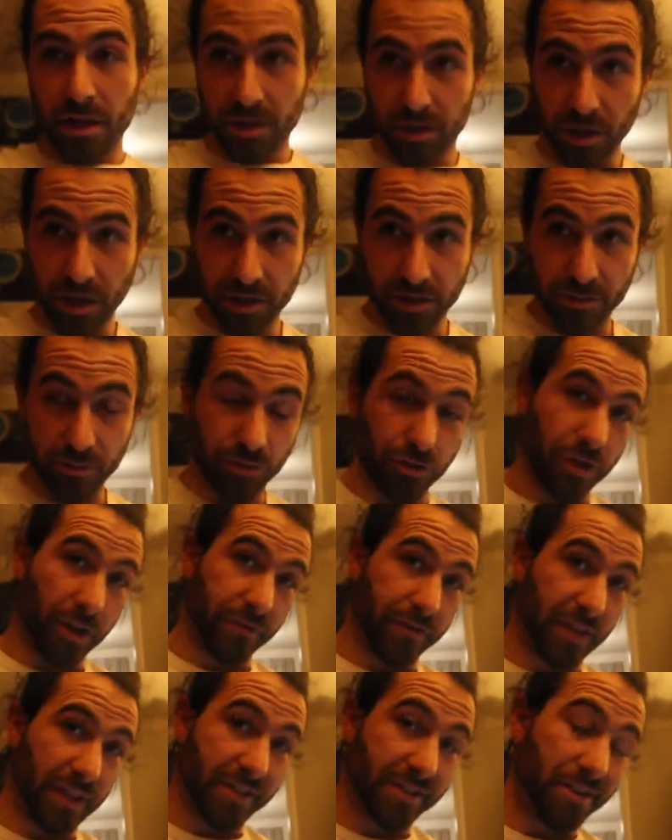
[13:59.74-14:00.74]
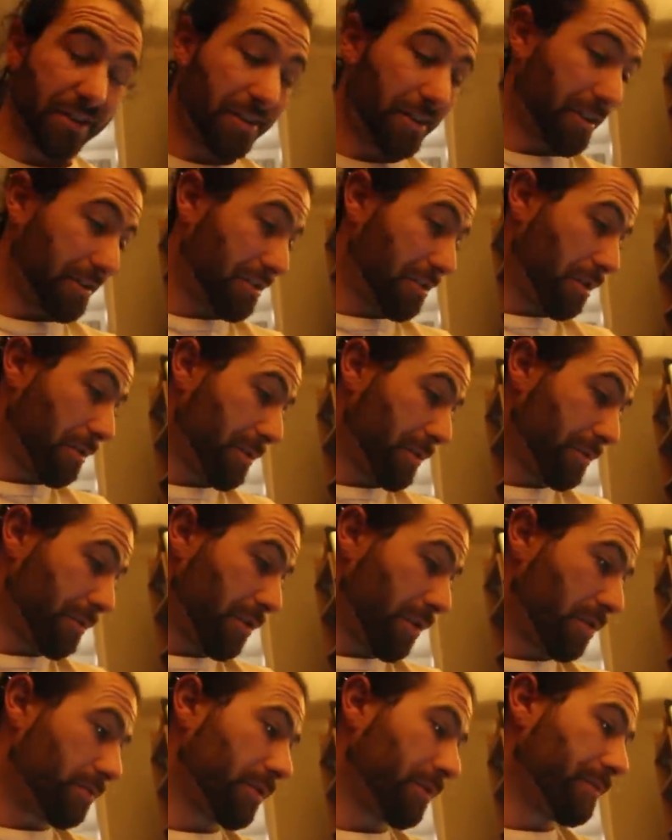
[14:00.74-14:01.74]
it's got some drift. That's not an uncommon
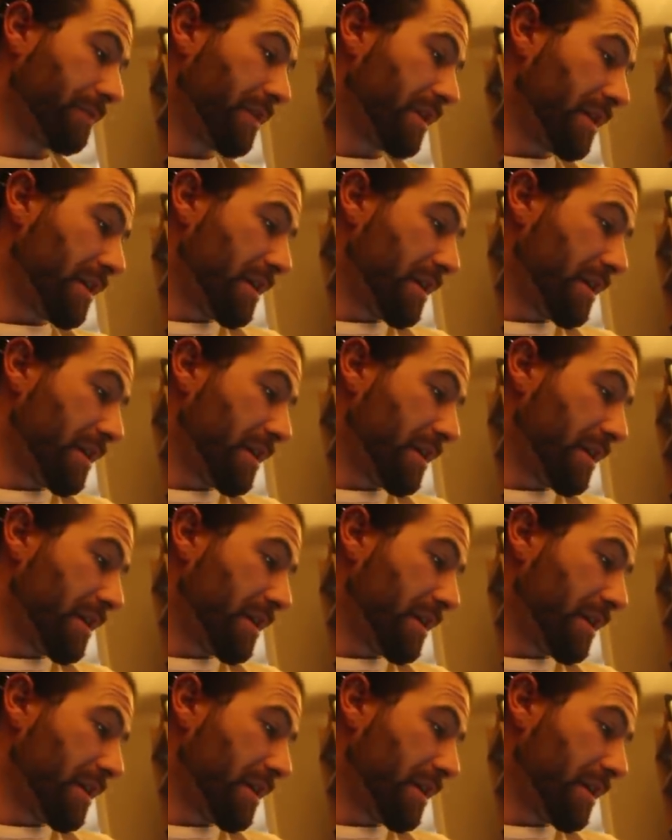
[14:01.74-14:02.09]
problem.